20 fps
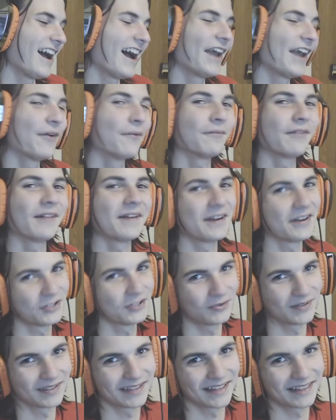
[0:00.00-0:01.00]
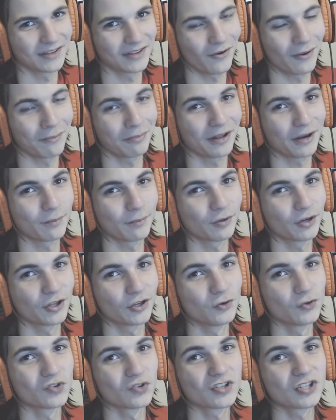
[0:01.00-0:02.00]
I don't plan on doing that though. I plan on
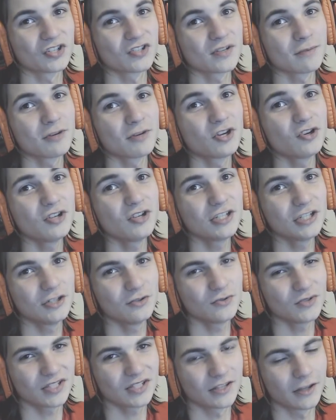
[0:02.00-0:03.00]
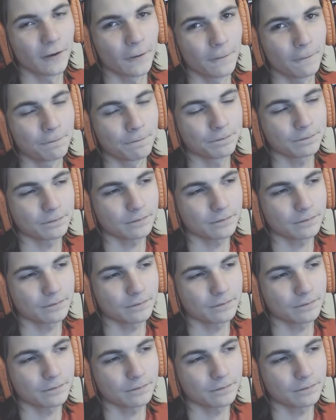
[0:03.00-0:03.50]
putting Goodra to some good use though.